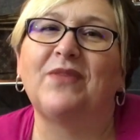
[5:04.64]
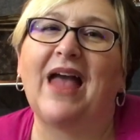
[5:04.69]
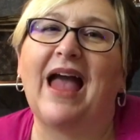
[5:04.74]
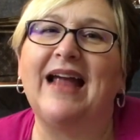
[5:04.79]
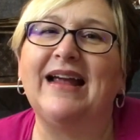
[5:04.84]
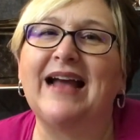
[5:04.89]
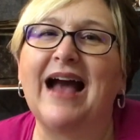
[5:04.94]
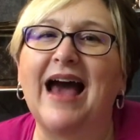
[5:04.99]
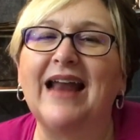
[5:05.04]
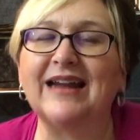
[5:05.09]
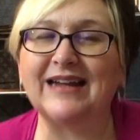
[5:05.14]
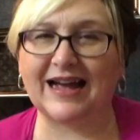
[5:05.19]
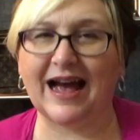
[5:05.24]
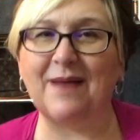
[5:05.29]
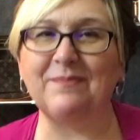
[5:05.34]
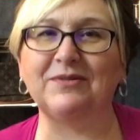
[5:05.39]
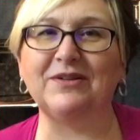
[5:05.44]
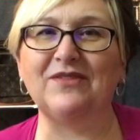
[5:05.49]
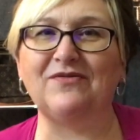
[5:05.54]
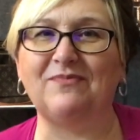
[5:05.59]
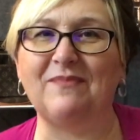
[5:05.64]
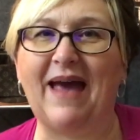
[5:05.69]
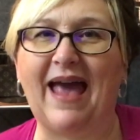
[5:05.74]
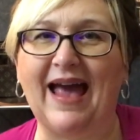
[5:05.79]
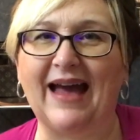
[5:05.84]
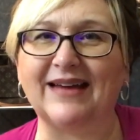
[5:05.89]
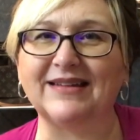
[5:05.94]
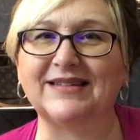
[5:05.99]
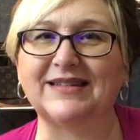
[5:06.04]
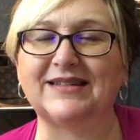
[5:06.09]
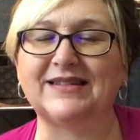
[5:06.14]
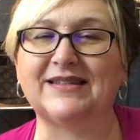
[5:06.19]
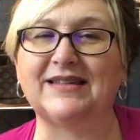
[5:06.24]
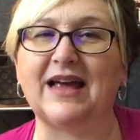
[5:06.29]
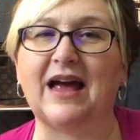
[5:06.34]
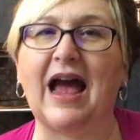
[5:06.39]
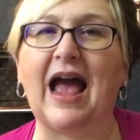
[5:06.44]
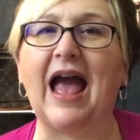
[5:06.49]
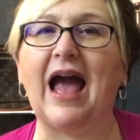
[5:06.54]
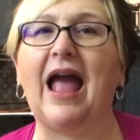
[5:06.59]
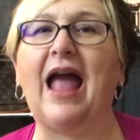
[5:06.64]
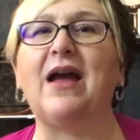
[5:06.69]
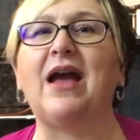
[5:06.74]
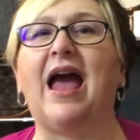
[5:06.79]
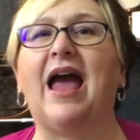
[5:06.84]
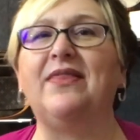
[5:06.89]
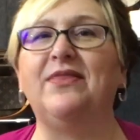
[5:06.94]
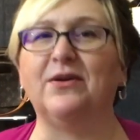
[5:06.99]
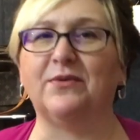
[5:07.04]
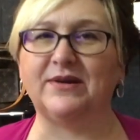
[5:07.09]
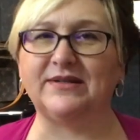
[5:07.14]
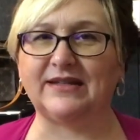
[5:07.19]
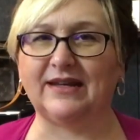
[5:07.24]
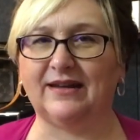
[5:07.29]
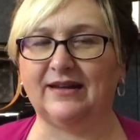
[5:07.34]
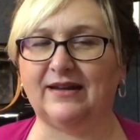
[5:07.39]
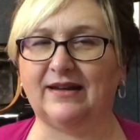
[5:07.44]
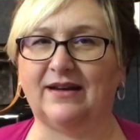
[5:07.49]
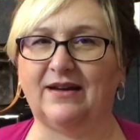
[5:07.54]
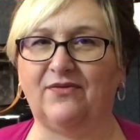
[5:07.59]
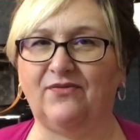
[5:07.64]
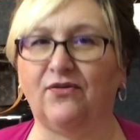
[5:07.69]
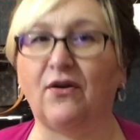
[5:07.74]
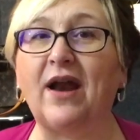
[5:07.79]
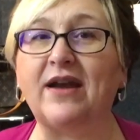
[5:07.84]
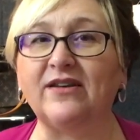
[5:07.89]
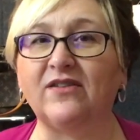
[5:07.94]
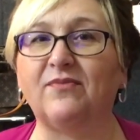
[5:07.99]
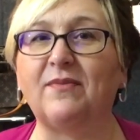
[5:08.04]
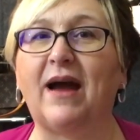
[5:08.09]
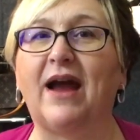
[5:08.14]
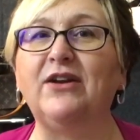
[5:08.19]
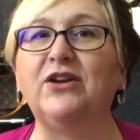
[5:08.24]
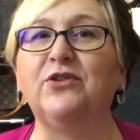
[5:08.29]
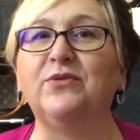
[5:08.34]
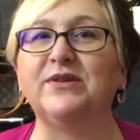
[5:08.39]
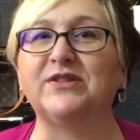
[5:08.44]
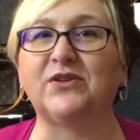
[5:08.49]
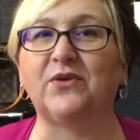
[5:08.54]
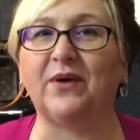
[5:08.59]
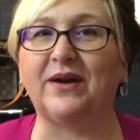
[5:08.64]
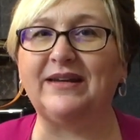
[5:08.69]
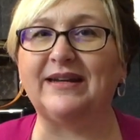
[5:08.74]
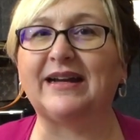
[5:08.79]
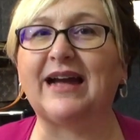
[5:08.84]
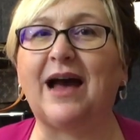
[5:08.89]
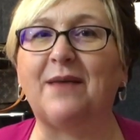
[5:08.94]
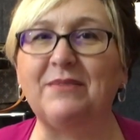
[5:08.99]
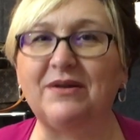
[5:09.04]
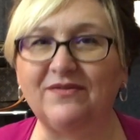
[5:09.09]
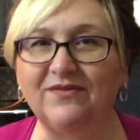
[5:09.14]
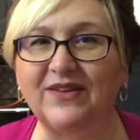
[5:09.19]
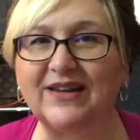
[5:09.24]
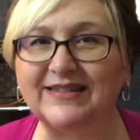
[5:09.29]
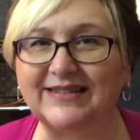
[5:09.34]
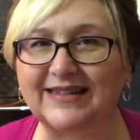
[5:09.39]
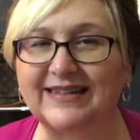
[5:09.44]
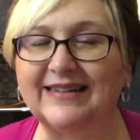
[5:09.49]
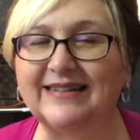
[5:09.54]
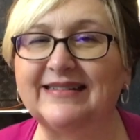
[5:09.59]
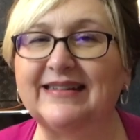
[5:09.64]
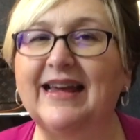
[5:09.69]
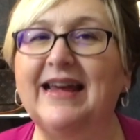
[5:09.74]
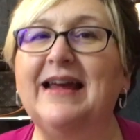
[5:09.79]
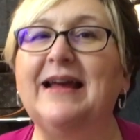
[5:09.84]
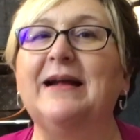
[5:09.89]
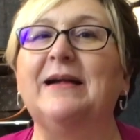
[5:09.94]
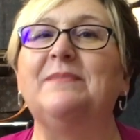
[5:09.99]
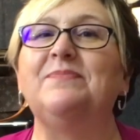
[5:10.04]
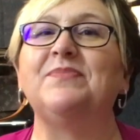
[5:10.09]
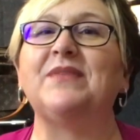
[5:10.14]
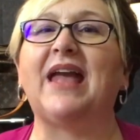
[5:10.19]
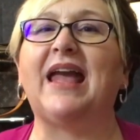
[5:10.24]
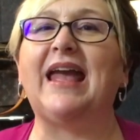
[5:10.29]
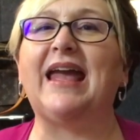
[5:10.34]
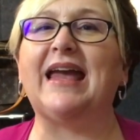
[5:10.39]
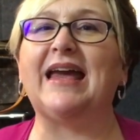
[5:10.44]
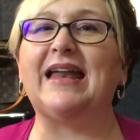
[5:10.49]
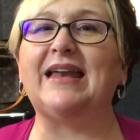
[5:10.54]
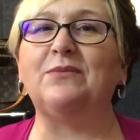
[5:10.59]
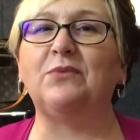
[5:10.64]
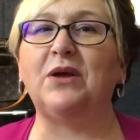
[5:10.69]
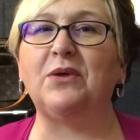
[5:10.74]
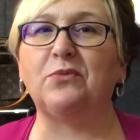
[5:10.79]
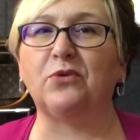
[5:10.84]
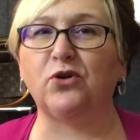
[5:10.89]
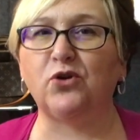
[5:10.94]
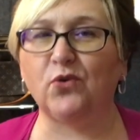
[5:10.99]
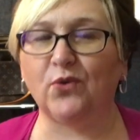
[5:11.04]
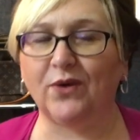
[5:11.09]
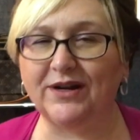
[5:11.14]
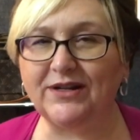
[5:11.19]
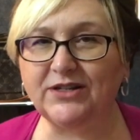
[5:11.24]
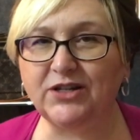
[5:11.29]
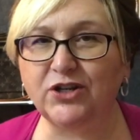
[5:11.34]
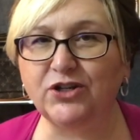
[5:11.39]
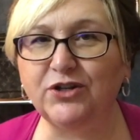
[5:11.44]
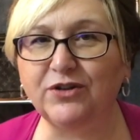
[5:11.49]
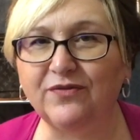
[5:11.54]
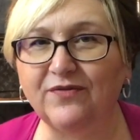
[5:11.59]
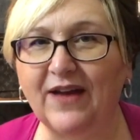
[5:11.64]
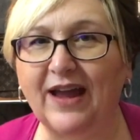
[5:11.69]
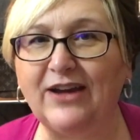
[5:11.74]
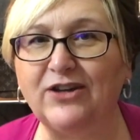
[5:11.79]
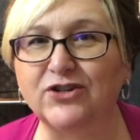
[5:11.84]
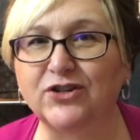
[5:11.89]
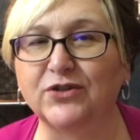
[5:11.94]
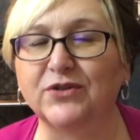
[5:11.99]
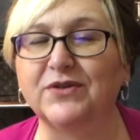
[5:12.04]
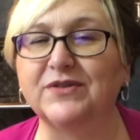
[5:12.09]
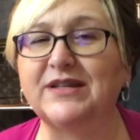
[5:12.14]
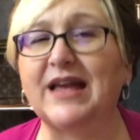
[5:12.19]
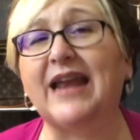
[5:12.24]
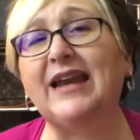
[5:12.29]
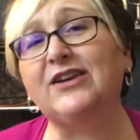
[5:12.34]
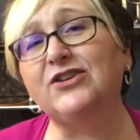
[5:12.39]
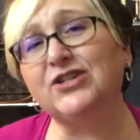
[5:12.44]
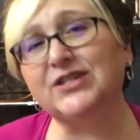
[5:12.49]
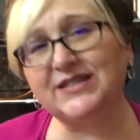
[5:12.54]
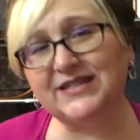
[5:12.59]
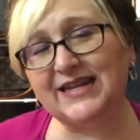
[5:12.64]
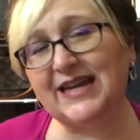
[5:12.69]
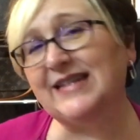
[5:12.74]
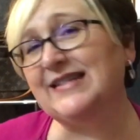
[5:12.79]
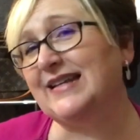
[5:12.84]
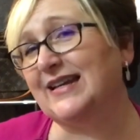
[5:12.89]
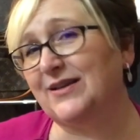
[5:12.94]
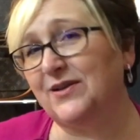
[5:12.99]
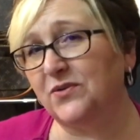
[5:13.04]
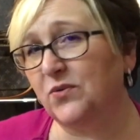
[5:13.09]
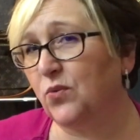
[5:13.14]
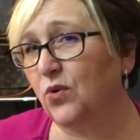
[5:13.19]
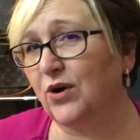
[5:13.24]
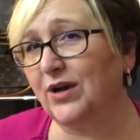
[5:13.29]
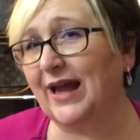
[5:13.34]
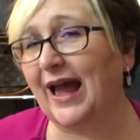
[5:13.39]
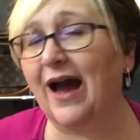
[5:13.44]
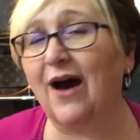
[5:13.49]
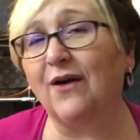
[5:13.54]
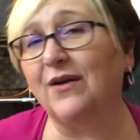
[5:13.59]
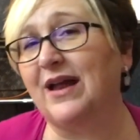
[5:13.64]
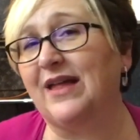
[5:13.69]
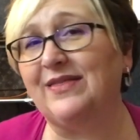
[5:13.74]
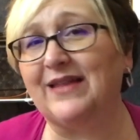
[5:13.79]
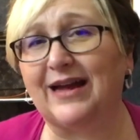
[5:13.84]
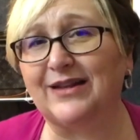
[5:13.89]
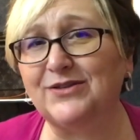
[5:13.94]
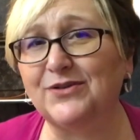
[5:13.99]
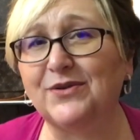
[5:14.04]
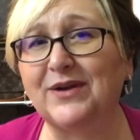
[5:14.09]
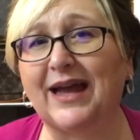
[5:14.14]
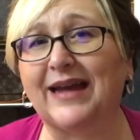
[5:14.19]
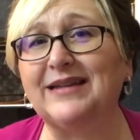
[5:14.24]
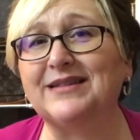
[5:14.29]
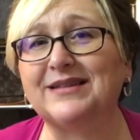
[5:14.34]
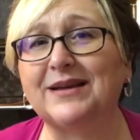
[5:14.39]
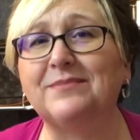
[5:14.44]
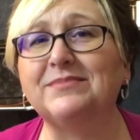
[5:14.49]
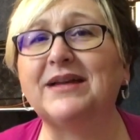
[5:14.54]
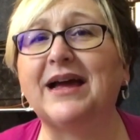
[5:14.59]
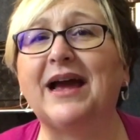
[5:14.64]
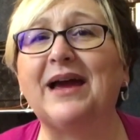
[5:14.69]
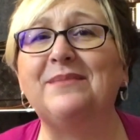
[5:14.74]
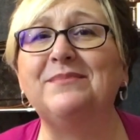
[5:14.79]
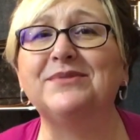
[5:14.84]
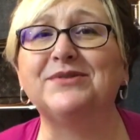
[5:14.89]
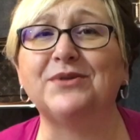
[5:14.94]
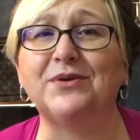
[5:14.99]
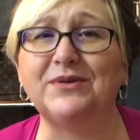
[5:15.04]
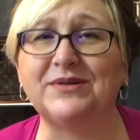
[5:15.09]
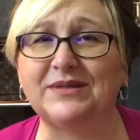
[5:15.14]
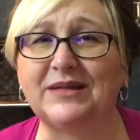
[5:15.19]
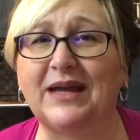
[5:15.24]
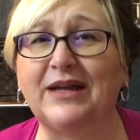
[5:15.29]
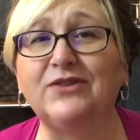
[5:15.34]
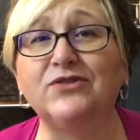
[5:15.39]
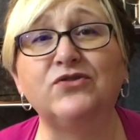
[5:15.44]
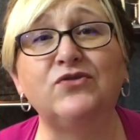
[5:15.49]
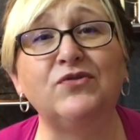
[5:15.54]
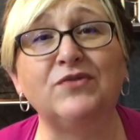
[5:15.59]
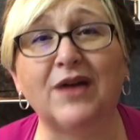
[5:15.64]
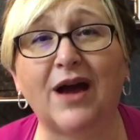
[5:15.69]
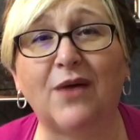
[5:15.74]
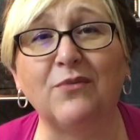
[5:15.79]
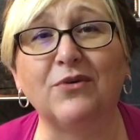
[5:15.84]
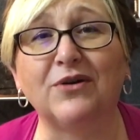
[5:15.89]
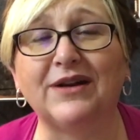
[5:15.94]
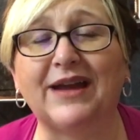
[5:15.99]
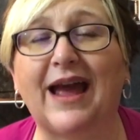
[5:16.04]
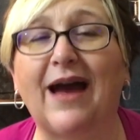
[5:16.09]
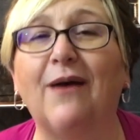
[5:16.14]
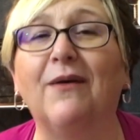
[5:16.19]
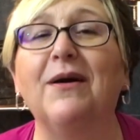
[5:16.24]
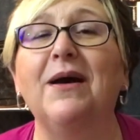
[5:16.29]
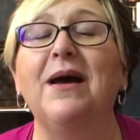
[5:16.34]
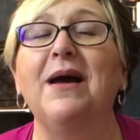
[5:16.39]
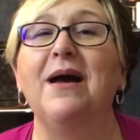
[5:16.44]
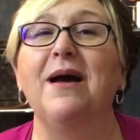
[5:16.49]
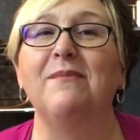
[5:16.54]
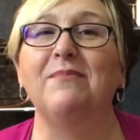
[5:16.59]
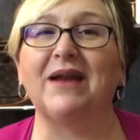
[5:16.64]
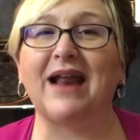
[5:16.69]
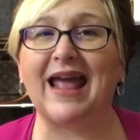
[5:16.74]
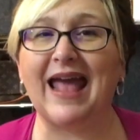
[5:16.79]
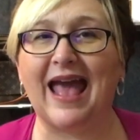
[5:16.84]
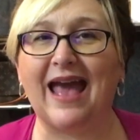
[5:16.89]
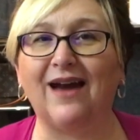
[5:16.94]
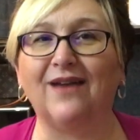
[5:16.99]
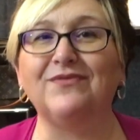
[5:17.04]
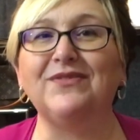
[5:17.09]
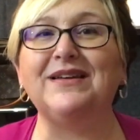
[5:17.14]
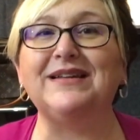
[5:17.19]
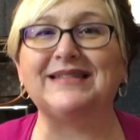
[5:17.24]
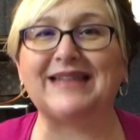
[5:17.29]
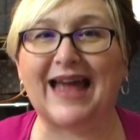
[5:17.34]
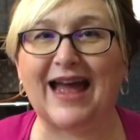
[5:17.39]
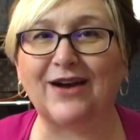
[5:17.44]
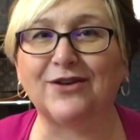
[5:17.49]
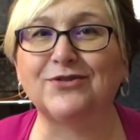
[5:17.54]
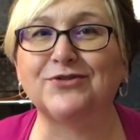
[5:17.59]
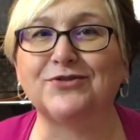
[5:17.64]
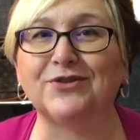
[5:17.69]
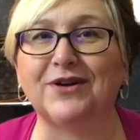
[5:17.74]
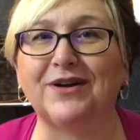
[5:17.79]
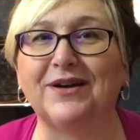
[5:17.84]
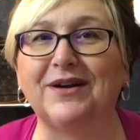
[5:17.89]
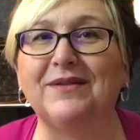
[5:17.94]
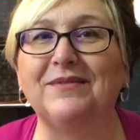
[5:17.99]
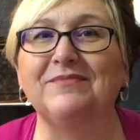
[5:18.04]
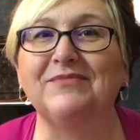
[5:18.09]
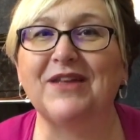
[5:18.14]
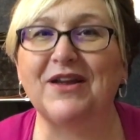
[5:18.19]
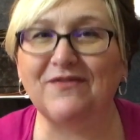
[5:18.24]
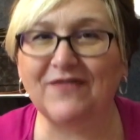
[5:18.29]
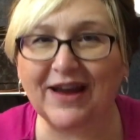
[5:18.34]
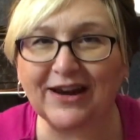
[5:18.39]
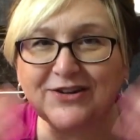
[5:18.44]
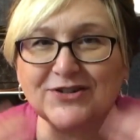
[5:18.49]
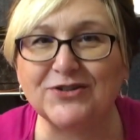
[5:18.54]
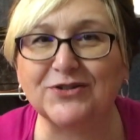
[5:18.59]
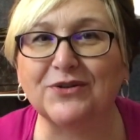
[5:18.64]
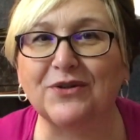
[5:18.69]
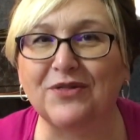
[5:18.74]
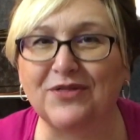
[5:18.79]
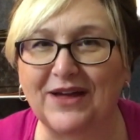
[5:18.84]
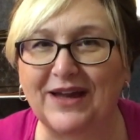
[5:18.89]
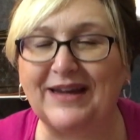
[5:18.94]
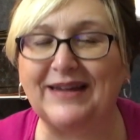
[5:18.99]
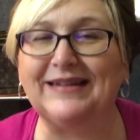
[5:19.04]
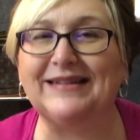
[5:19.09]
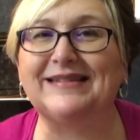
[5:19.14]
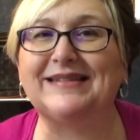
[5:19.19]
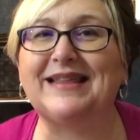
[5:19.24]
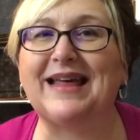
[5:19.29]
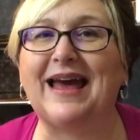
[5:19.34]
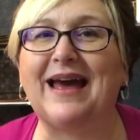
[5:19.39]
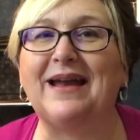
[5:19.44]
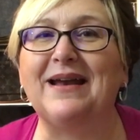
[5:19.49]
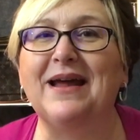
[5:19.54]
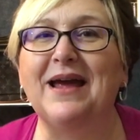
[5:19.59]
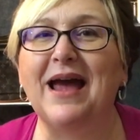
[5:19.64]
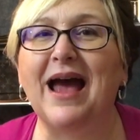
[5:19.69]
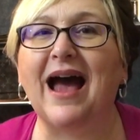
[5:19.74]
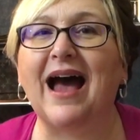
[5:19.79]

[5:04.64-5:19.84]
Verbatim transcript: I got a couple of masks. I, I, I there was a, a friend of mine who was going to come and visit and we were going to do facials and it just it didn't work out and that's okay sometimes those things do not work out but i have these extra facial things that